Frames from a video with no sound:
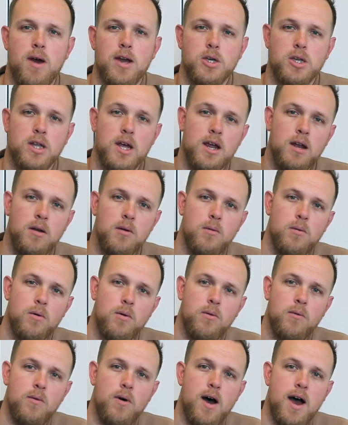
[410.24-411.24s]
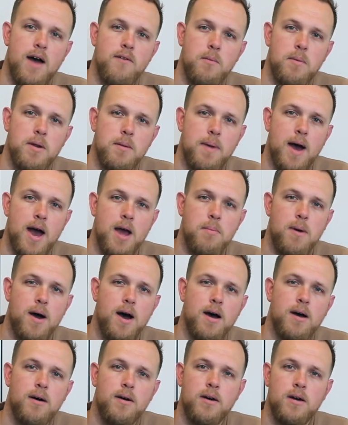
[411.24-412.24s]
actually need? Well, I have a bit of
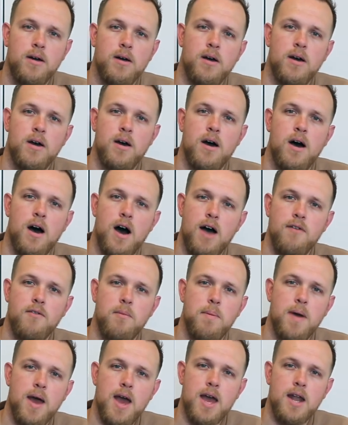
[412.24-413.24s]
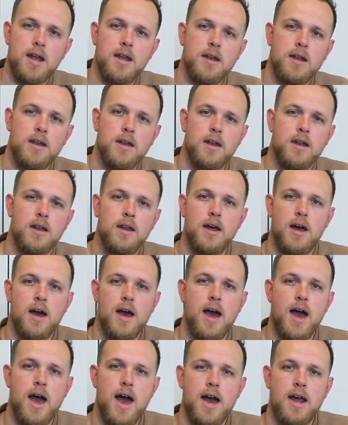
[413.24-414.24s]
paper, I have a pen,
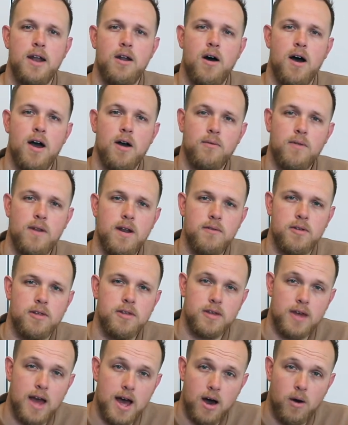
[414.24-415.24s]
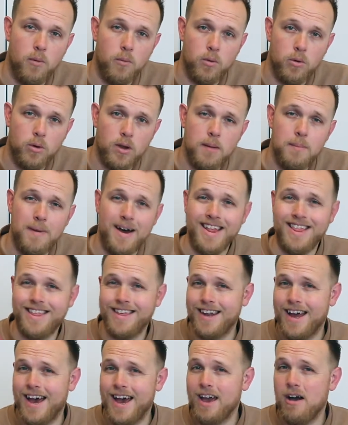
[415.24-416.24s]
and I often have a scale ruler, but
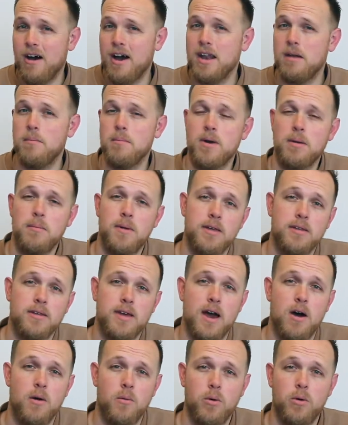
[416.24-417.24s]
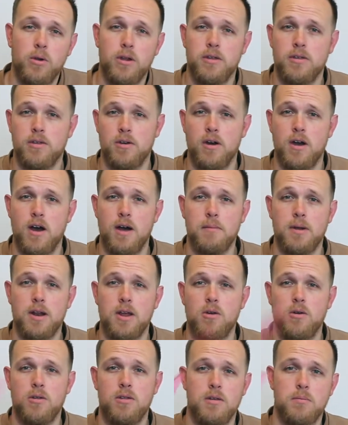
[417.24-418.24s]
today I didn't bring my scale ruler, so I'm going
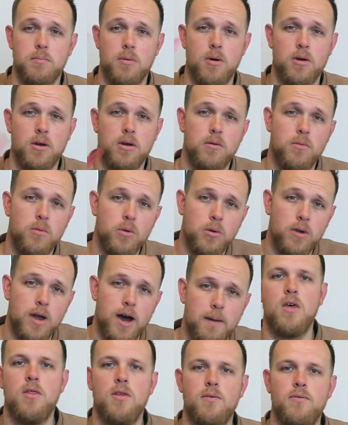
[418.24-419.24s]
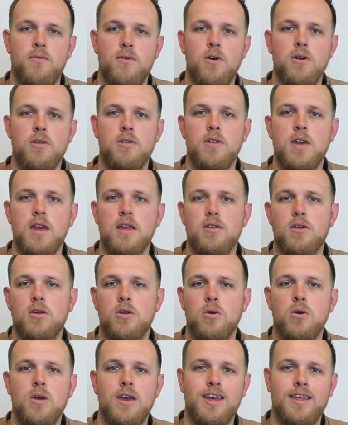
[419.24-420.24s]
to use this broken ruler. The first thing to
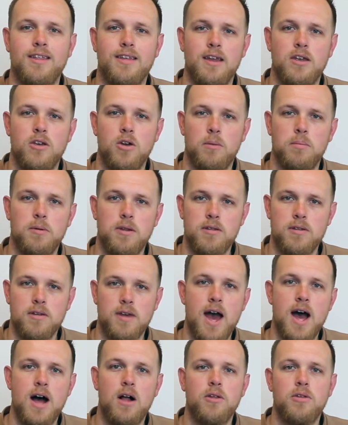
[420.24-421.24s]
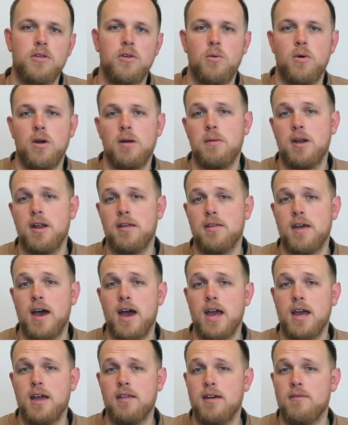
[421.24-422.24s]
do is adopt a scale. So what I'm going to
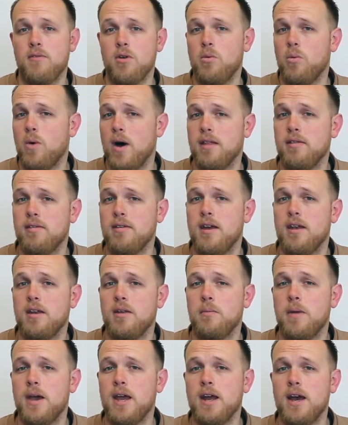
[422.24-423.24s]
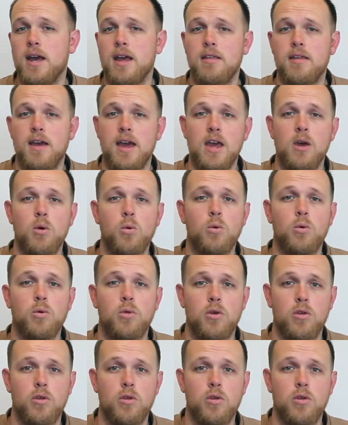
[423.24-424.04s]
say is every 1 centimeter is equal to